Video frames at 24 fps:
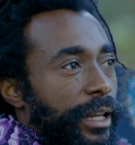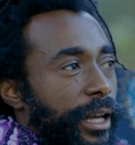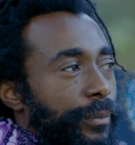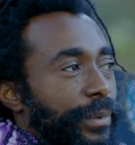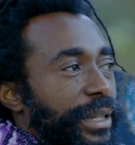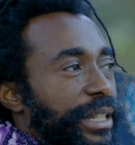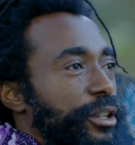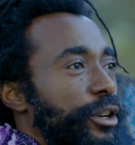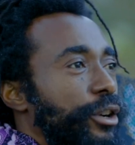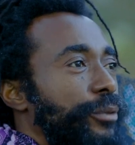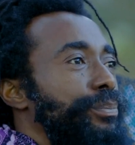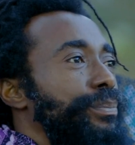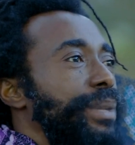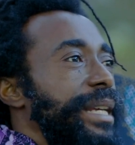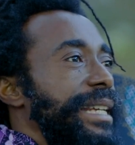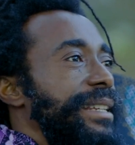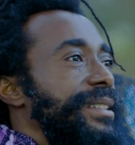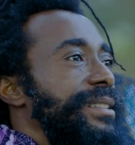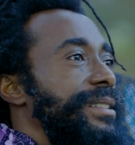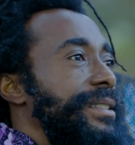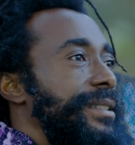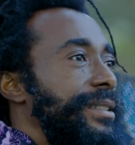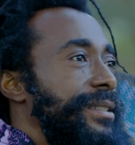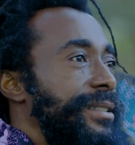I mean, there are
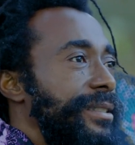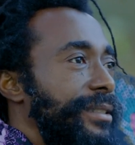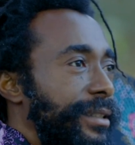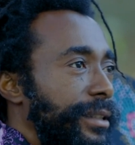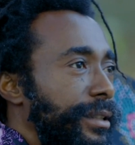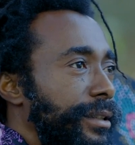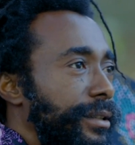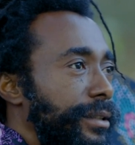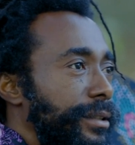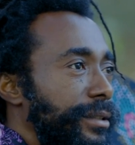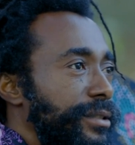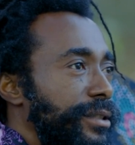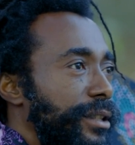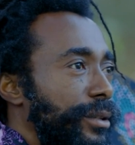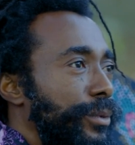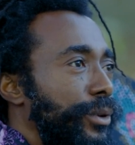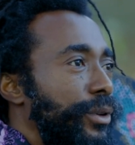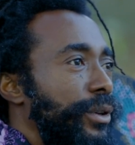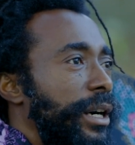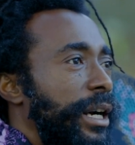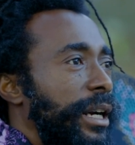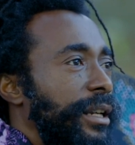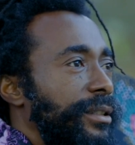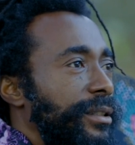basic things
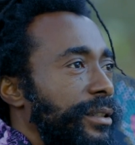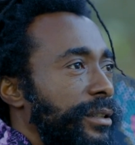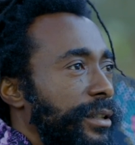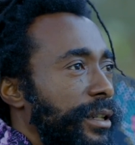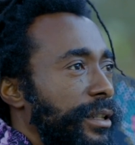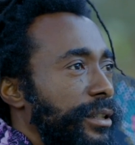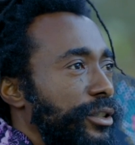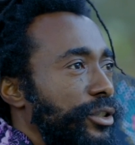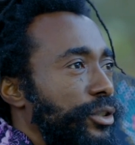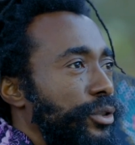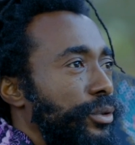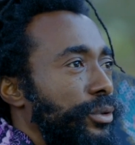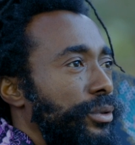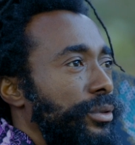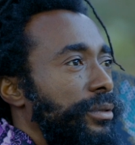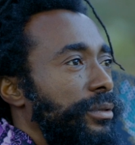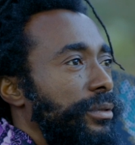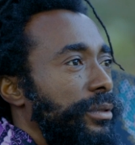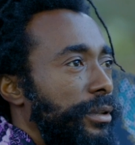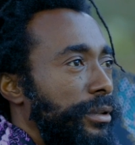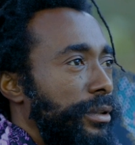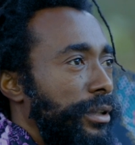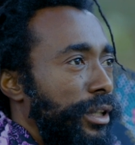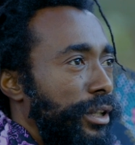about acting that you should,
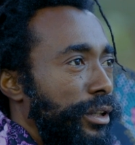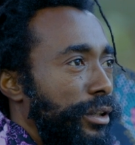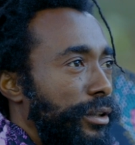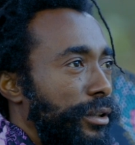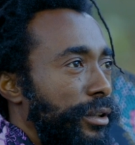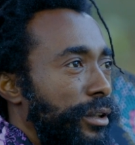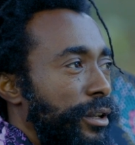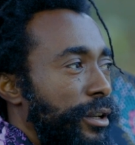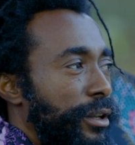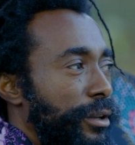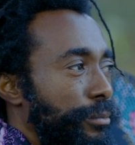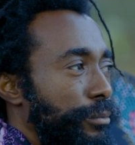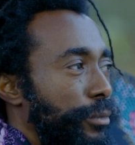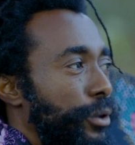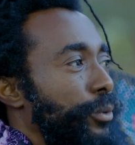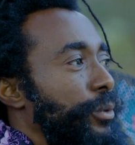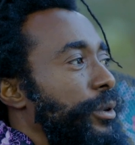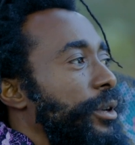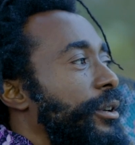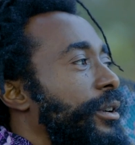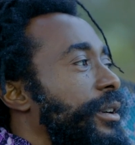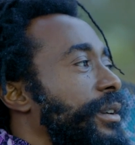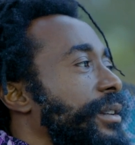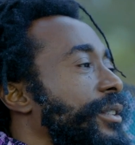you know. But
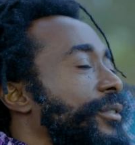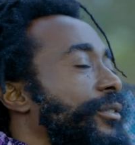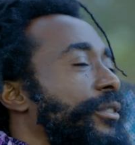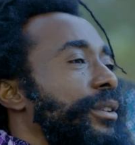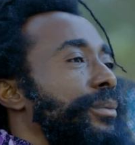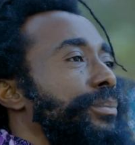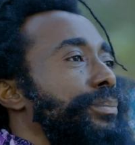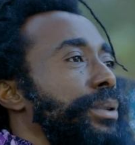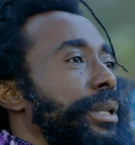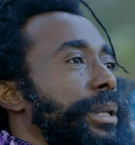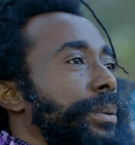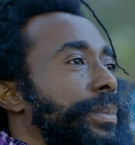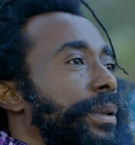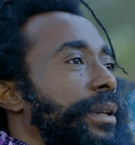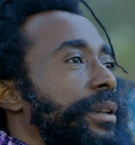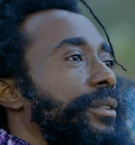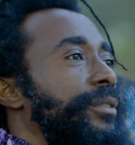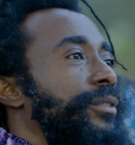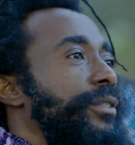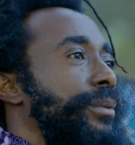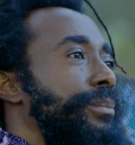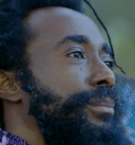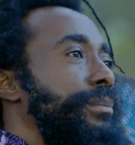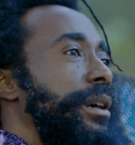we are different people,
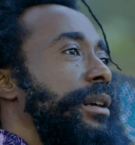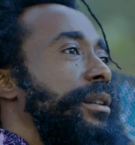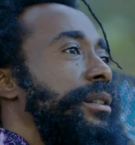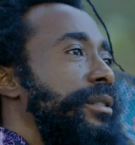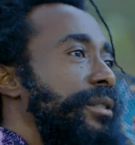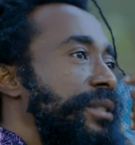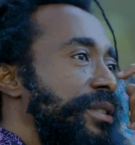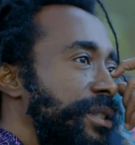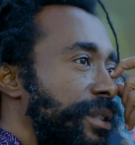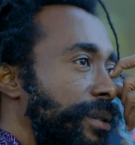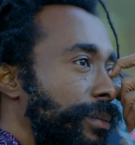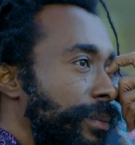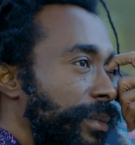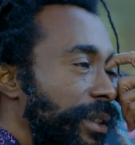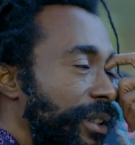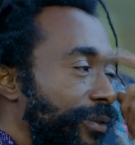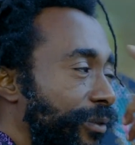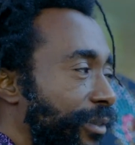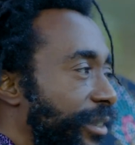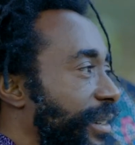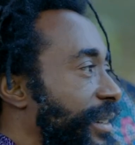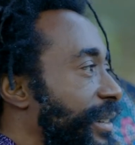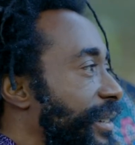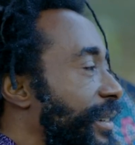different manners, and
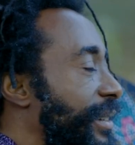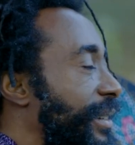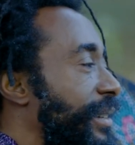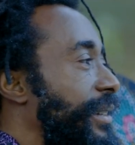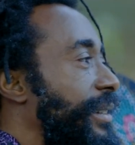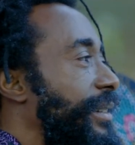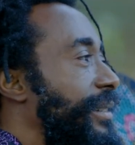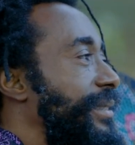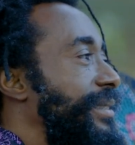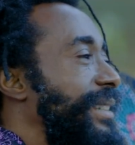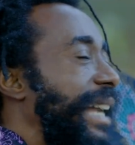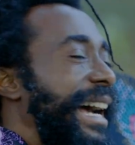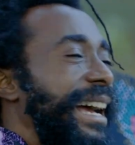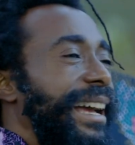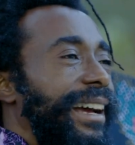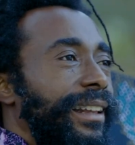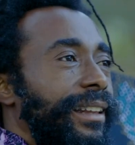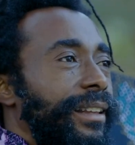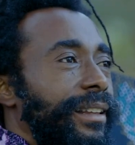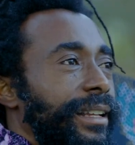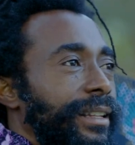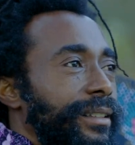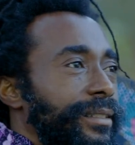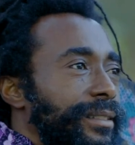different
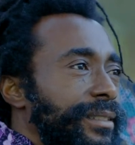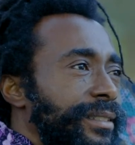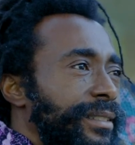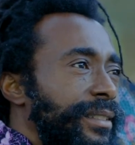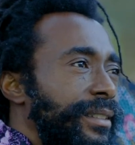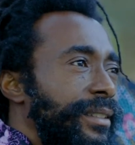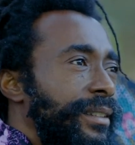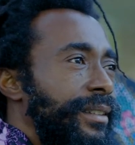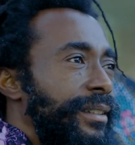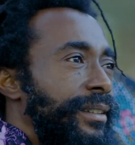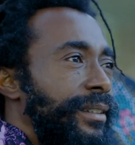dialects.